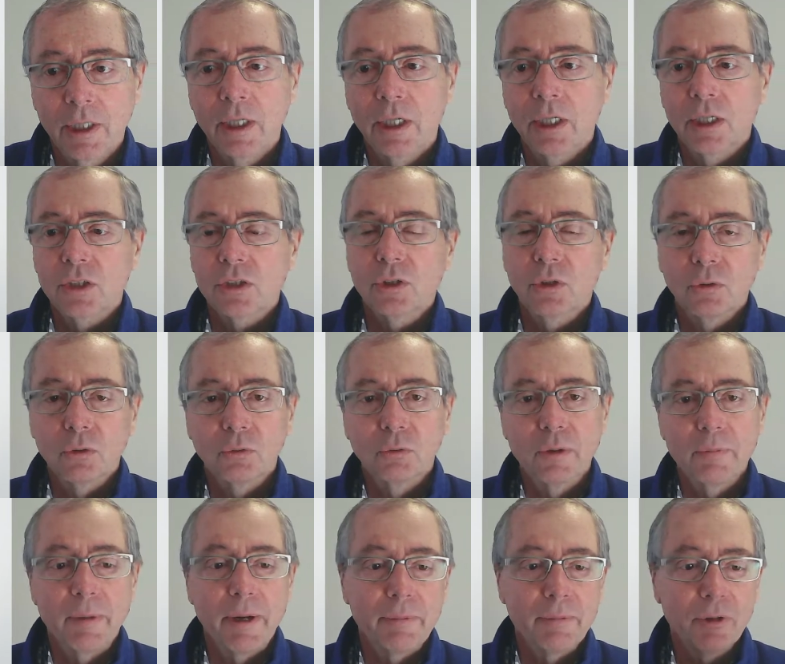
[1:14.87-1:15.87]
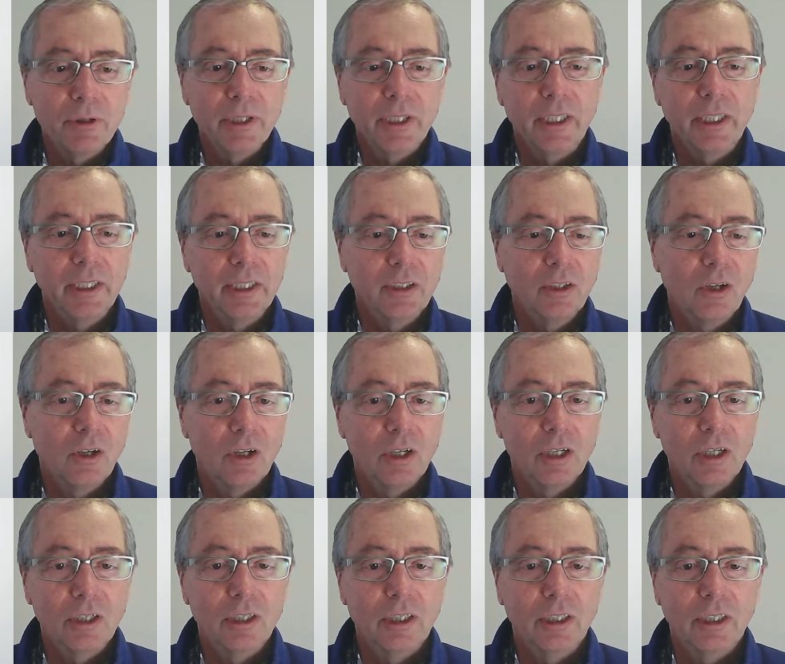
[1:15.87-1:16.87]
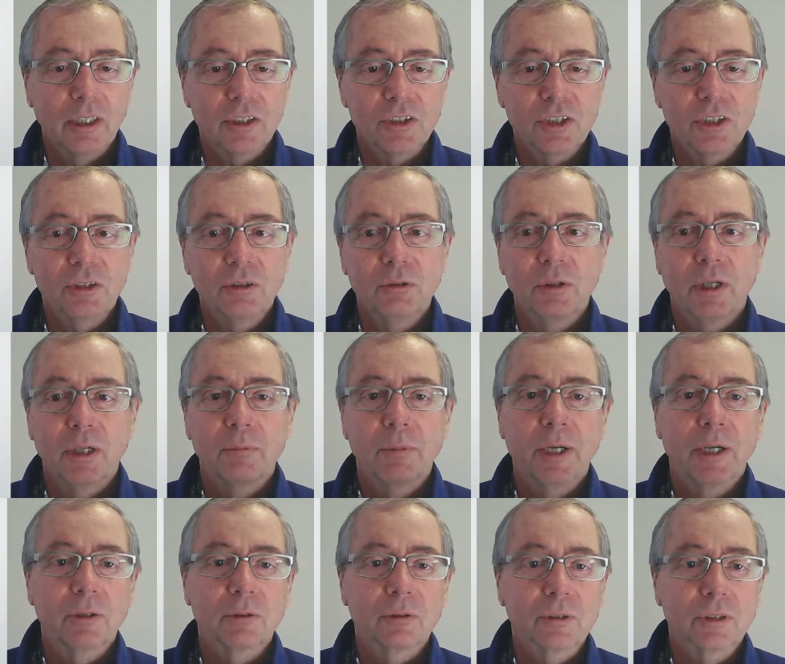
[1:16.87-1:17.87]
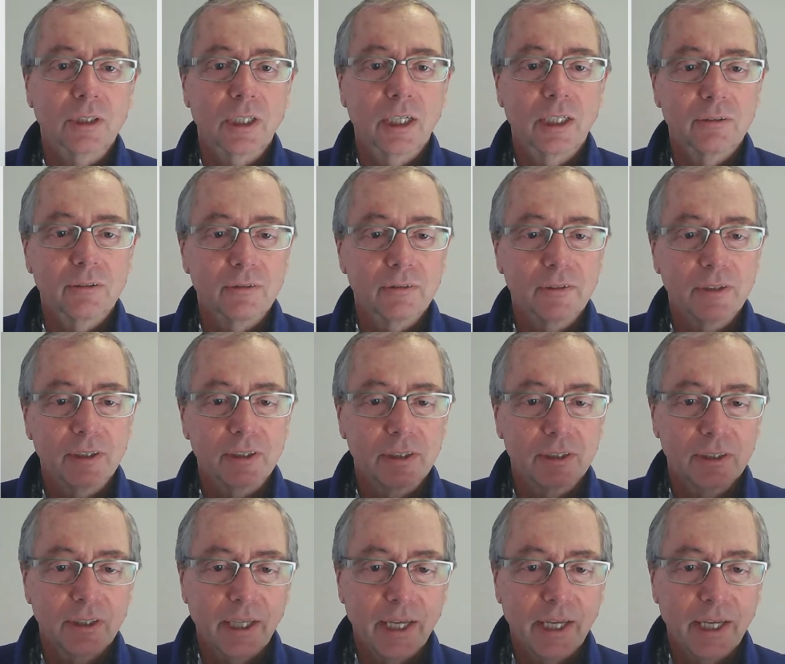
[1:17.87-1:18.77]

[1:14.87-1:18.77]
So remember, in our issue about kind of the